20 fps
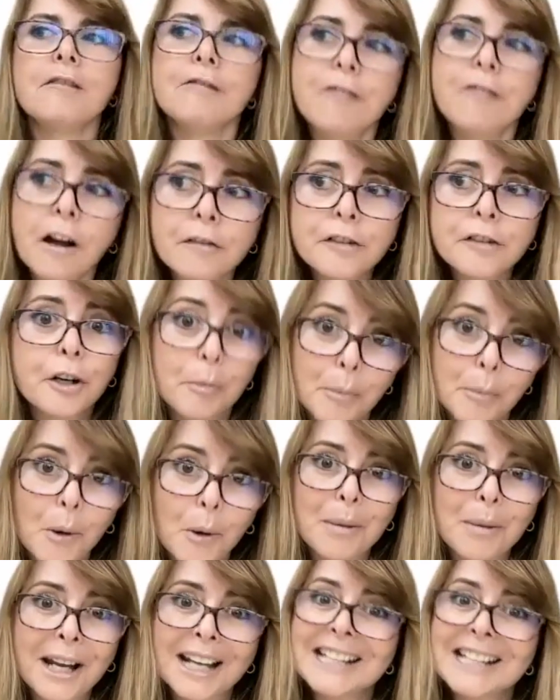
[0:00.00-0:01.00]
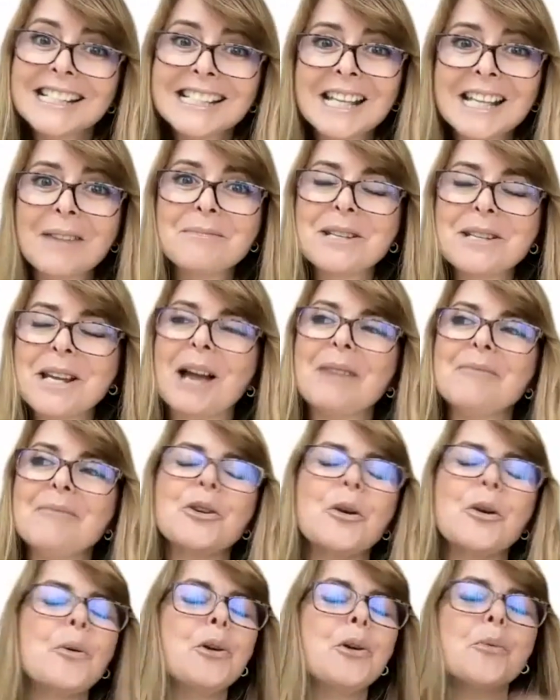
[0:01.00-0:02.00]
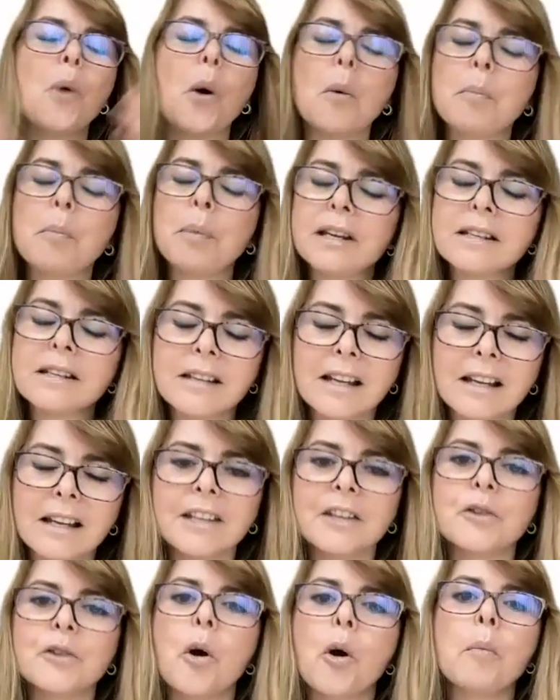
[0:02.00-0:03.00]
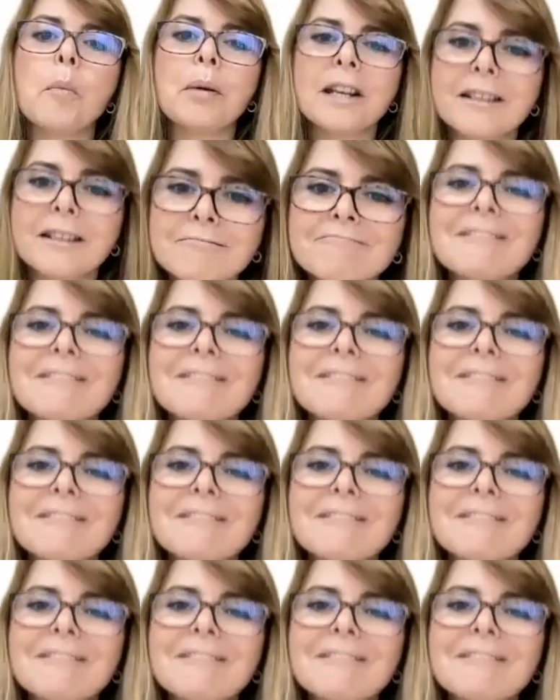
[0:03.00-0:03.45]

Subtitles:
vulnerable, but at the same time, you open